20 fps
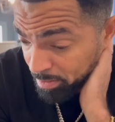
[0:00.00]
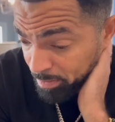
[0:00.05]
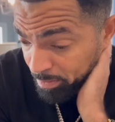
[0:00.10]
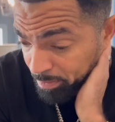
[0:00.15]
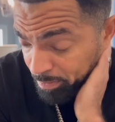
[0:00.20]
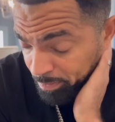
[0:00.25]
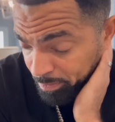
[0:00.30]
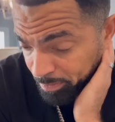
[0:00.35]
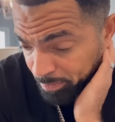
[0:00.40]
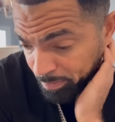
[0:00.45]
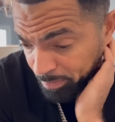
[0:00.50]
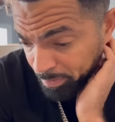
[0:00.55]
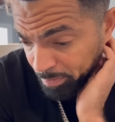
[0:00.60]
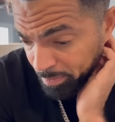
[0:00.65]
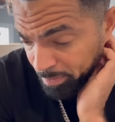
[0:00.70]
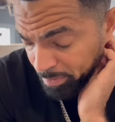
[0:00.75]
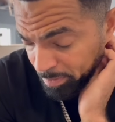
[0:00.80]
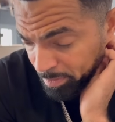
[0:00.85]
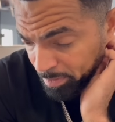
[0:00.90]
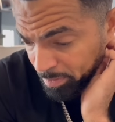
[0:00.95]
know if it was an
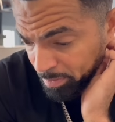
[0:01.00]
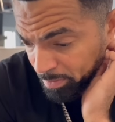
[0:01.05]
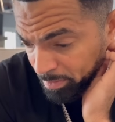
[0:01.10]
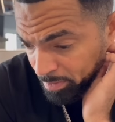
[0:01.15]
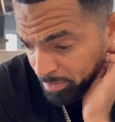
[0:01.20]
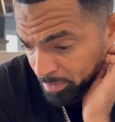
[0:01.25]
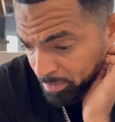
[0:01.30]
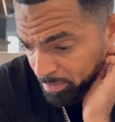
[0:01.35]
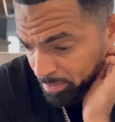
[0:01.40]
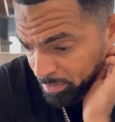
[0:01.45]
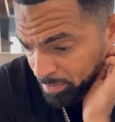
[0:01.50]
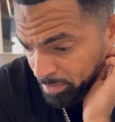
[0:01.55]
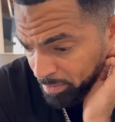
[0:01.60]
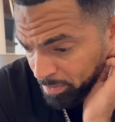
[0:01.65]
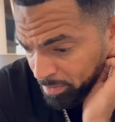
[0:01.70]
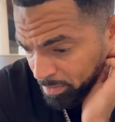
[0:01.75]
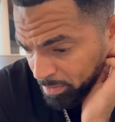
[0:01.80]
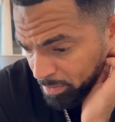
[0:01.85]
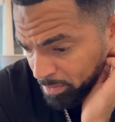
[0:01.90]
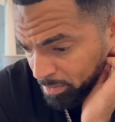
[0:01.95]
awkward moment for you or not.
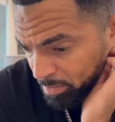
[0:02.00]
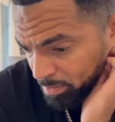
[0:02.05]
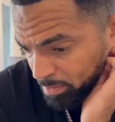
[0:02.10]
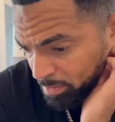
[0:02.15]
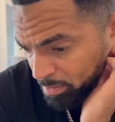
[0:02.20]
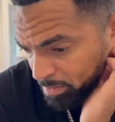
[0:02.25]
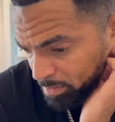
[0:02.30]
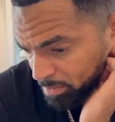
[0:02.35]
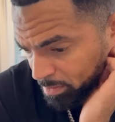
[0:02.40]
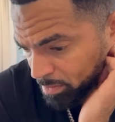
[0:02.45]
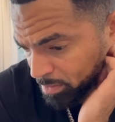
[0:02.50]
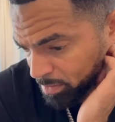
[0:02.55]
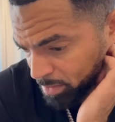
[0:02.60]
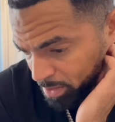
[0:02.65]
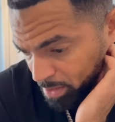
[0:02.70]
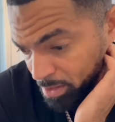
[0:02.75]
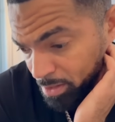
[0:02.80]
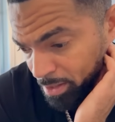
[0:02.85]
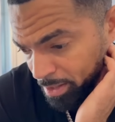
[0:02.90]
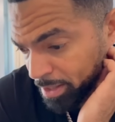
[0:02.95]

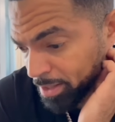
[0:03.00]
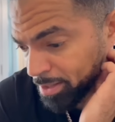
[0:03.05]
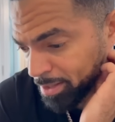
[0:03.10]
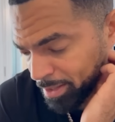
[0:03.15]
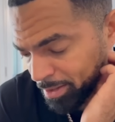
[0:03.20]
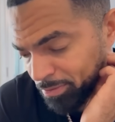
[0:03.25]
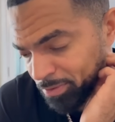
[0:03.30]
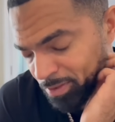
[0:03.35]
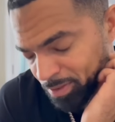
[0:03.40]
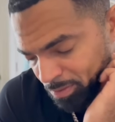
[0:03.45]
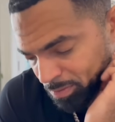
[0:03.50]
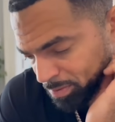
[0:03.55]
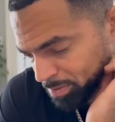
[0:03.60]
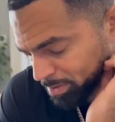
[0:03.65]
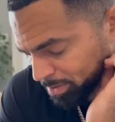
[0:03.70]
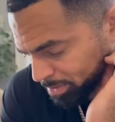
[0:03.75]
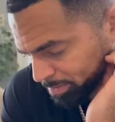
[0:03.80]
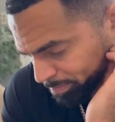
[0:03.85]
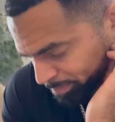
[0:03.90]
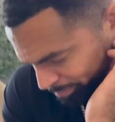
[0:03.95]
It definitely was.